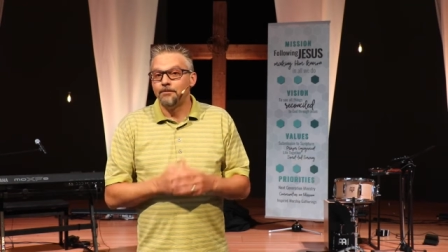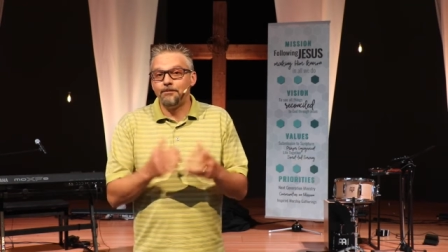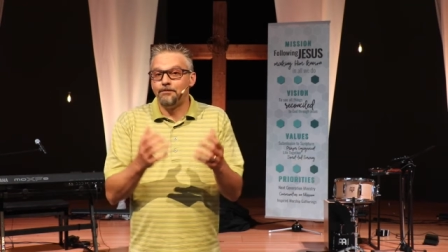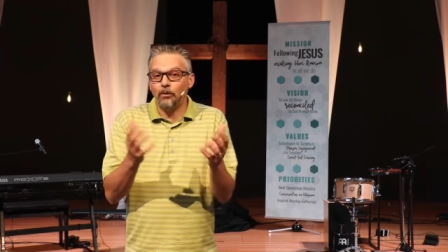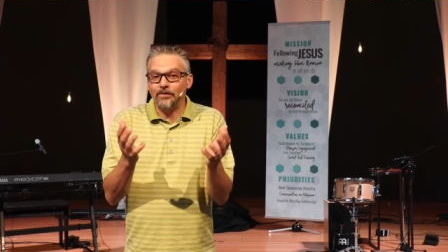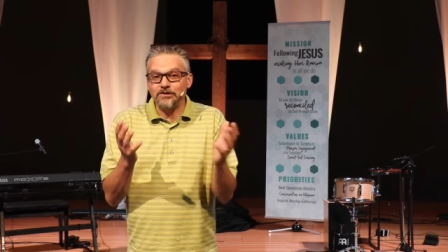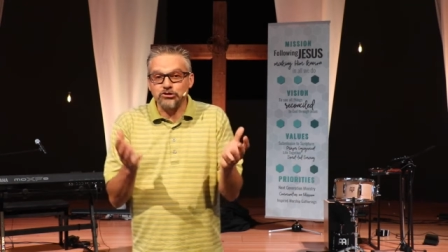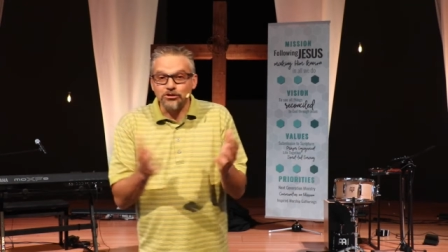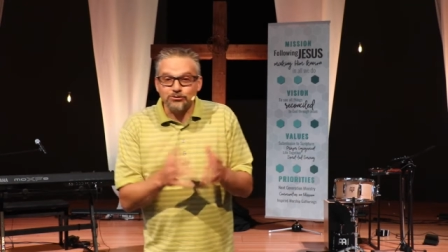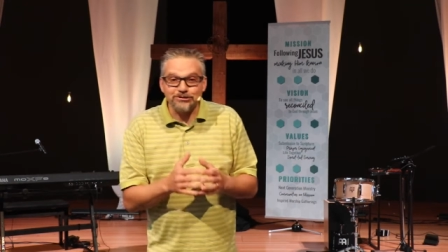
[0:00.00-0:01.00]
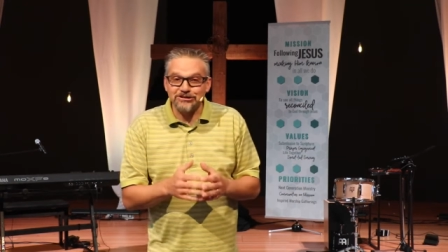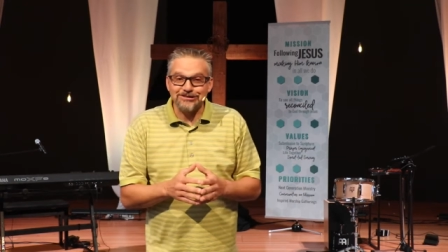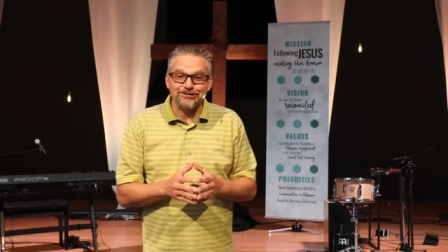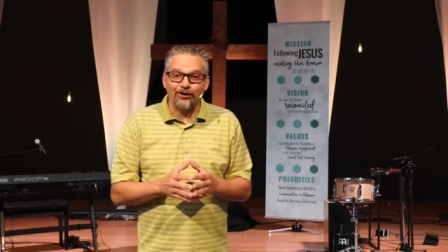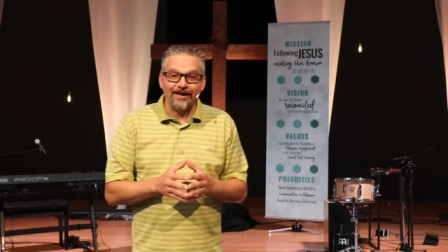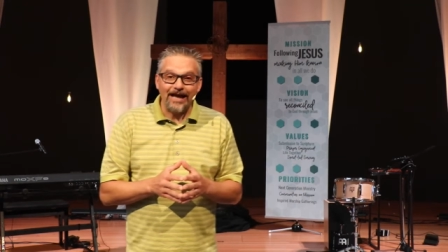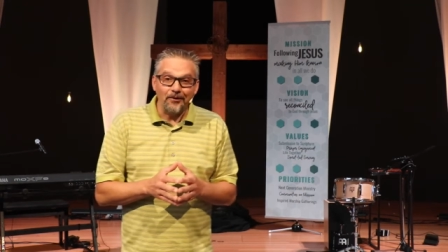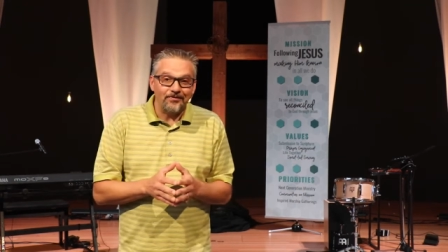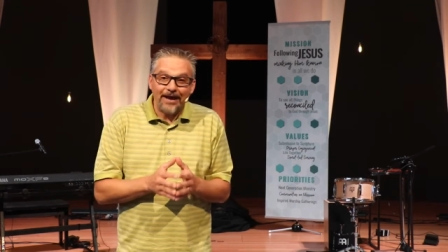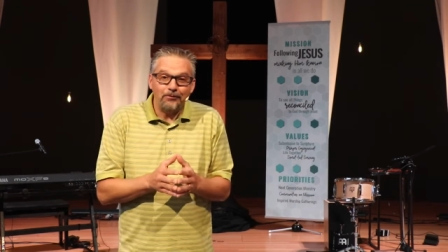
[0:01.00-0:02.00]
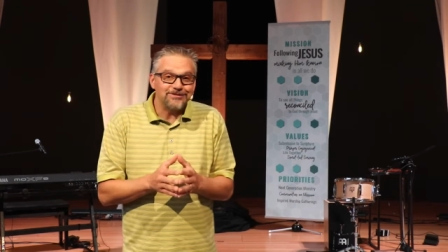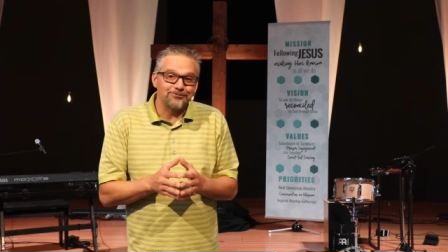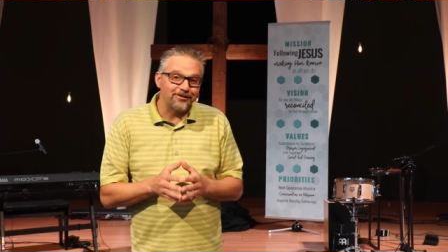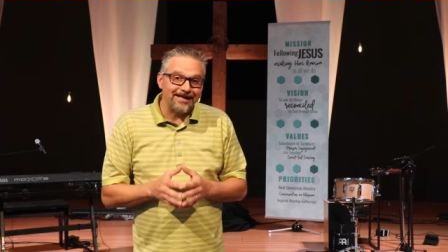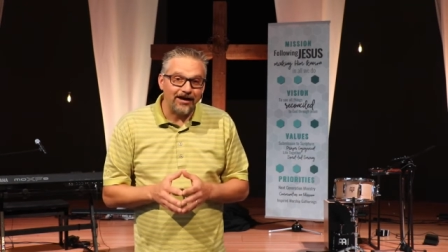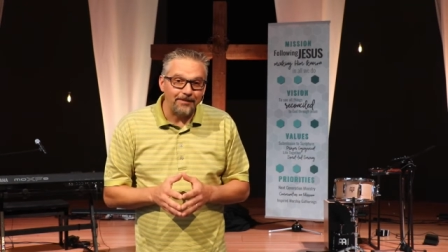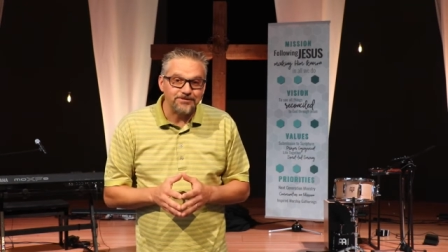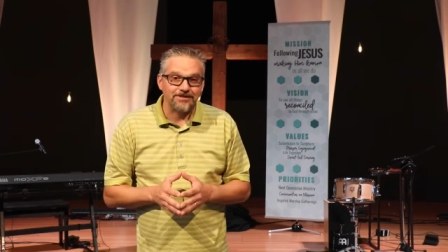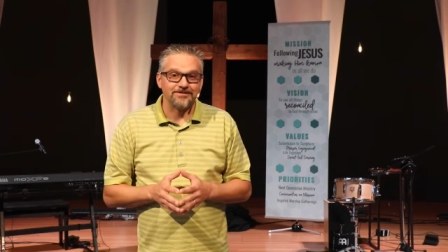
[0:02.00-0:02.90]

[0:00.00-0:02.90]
But when the church was just starting out, that wasn't really an option.